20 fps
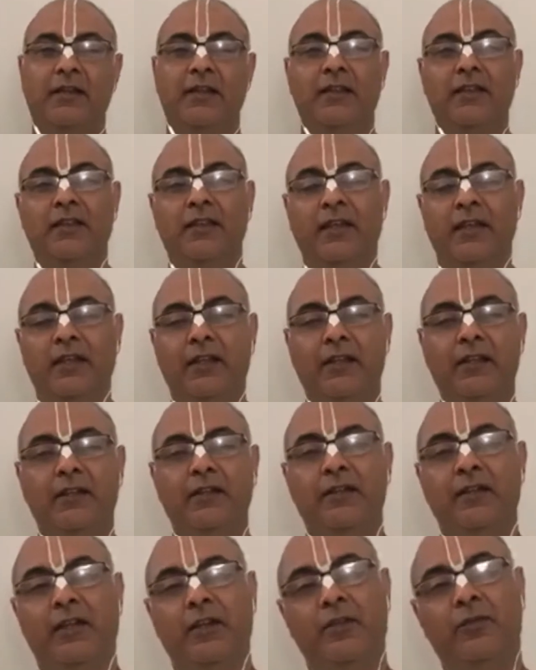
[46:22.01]
then
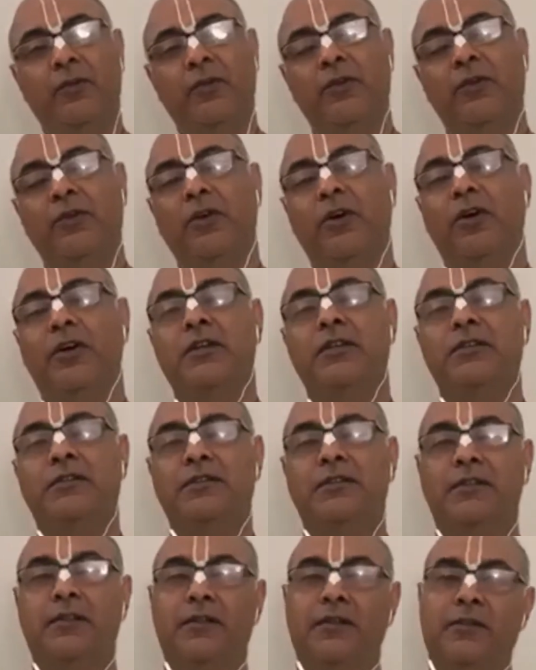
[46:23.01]
it will cause
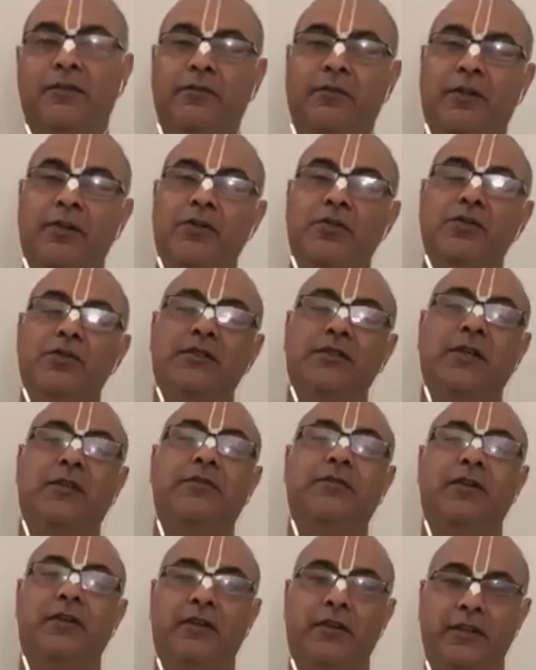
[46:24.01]
one to
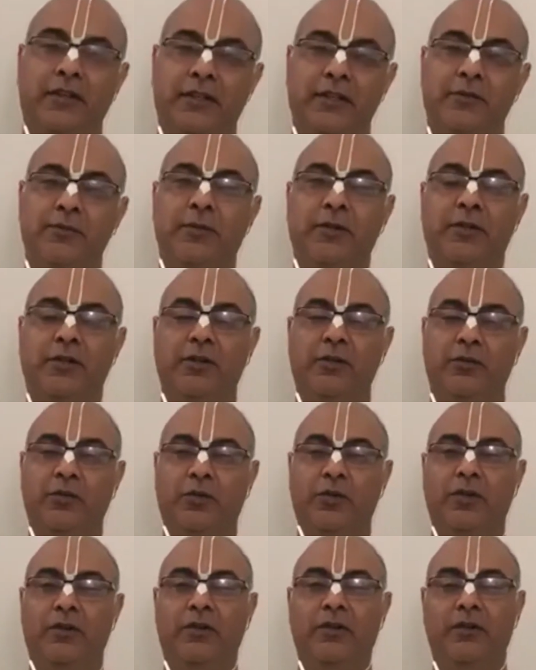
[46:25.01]
suffer in this material
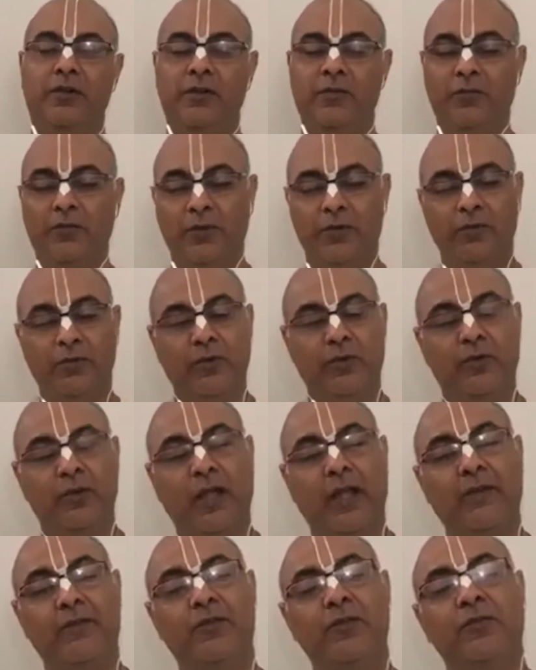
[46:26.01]
world. One would
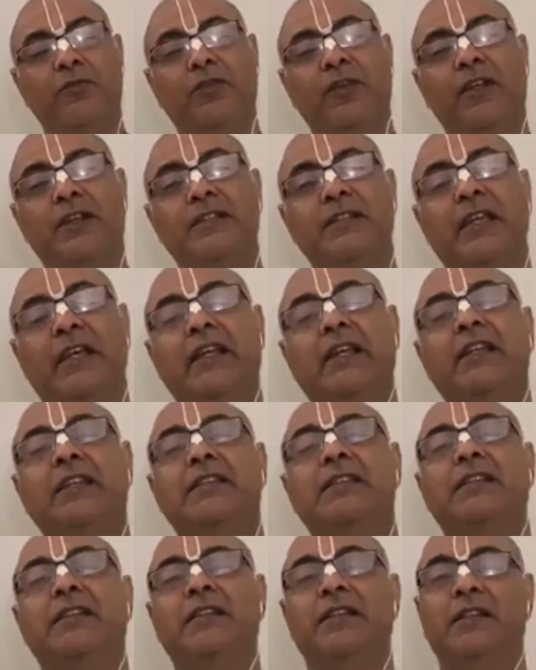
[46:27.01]
have to face hellish
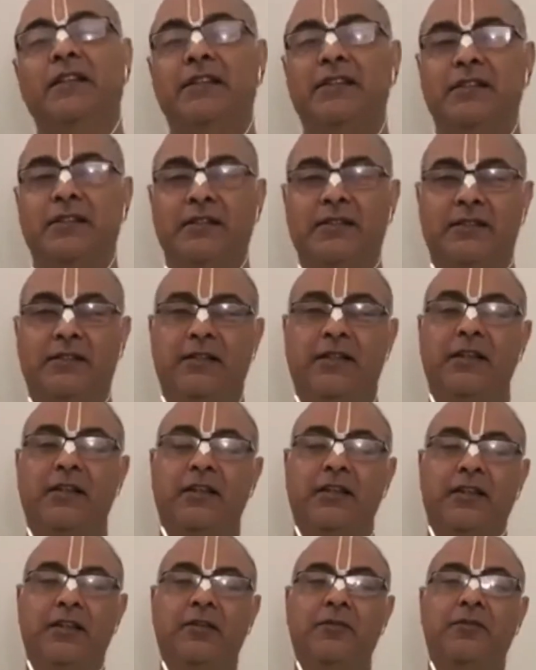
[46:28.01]
conditions
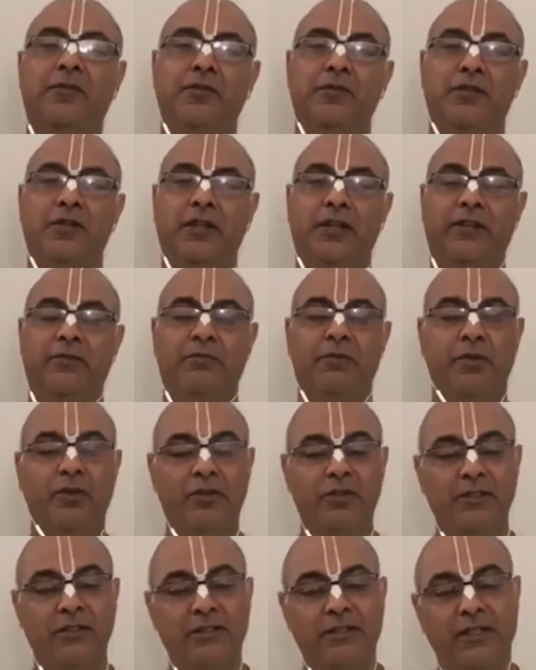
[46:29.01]
in future life,
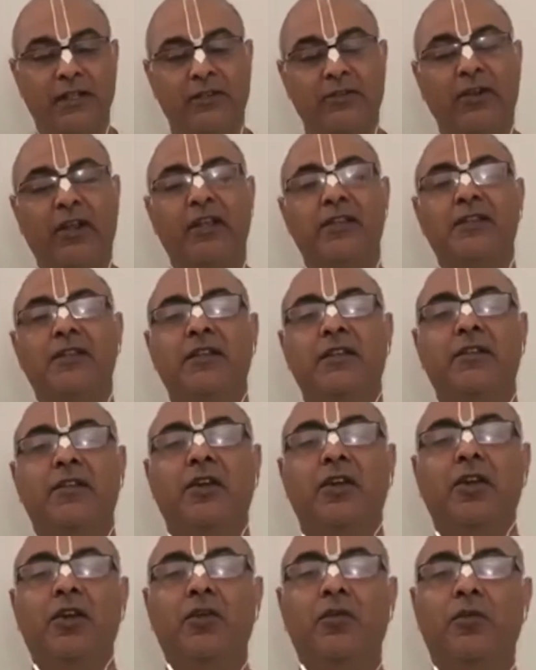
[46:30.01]
because this attraction
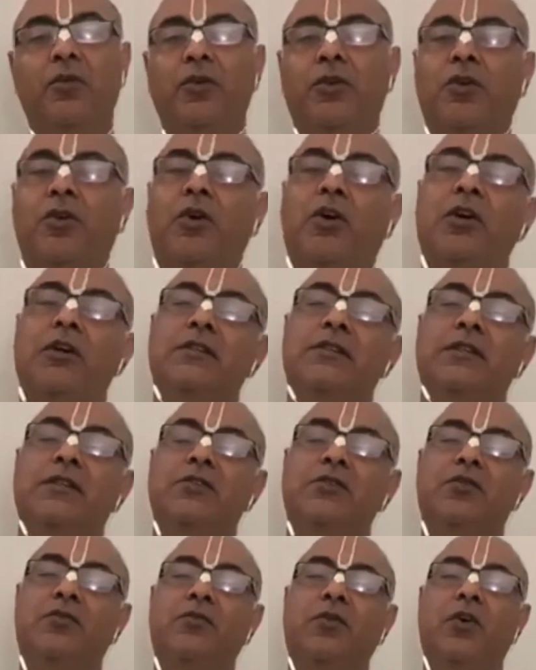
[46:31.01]
would cause us
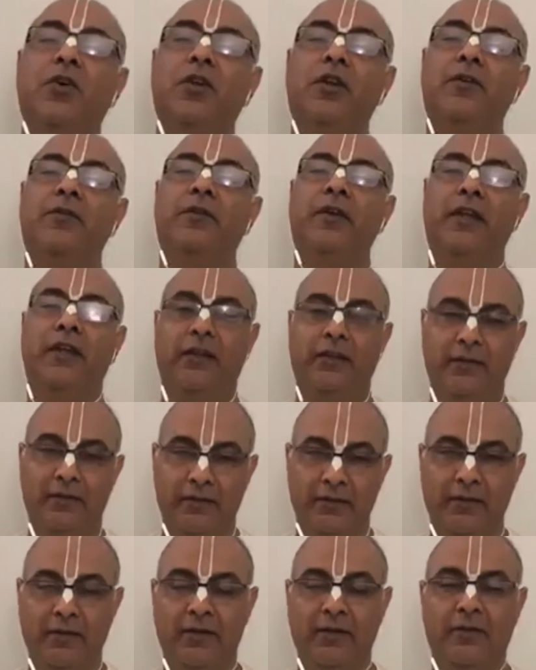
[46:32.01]
to fall away
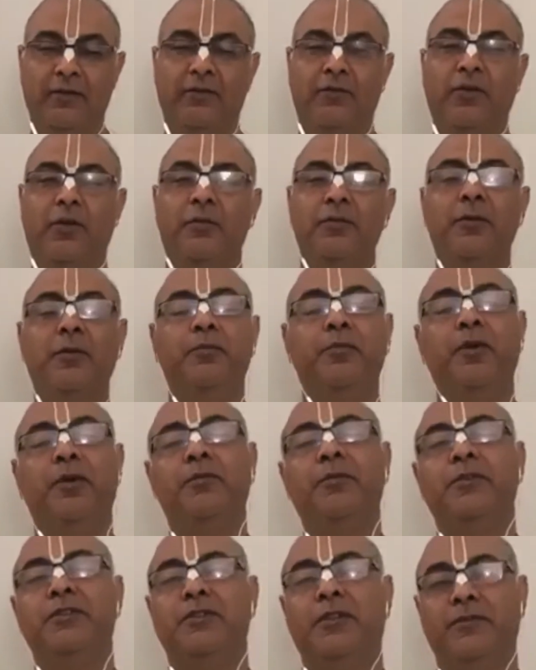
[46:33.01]
from the
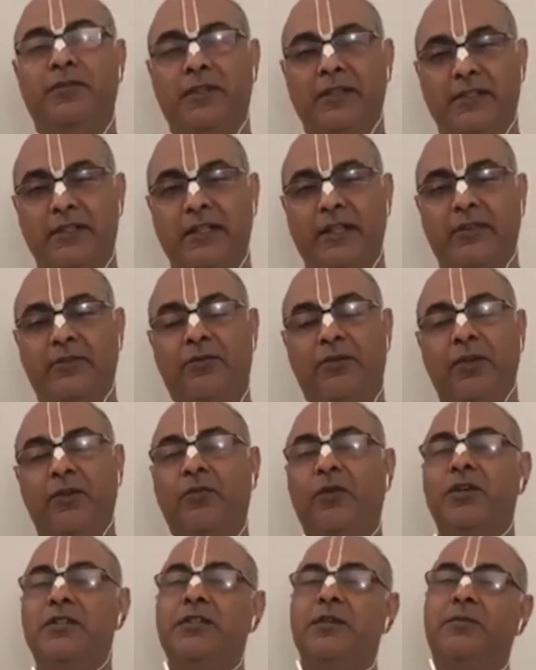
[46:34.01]
purpose of this life. And
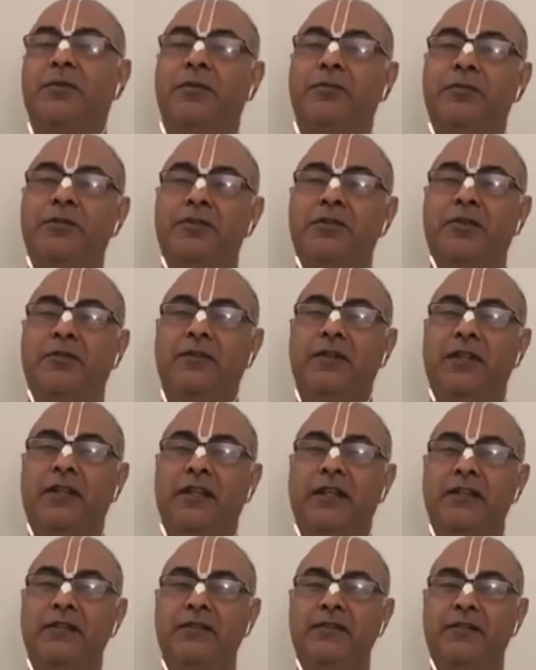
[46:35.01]
what's the purpose of the
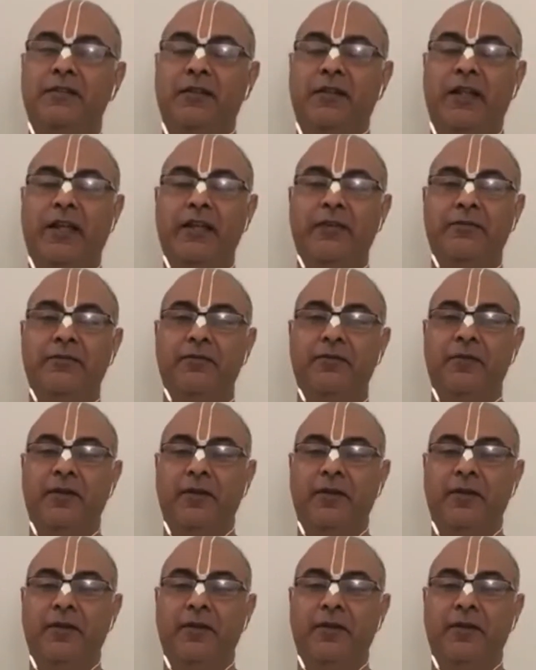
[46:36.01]
life?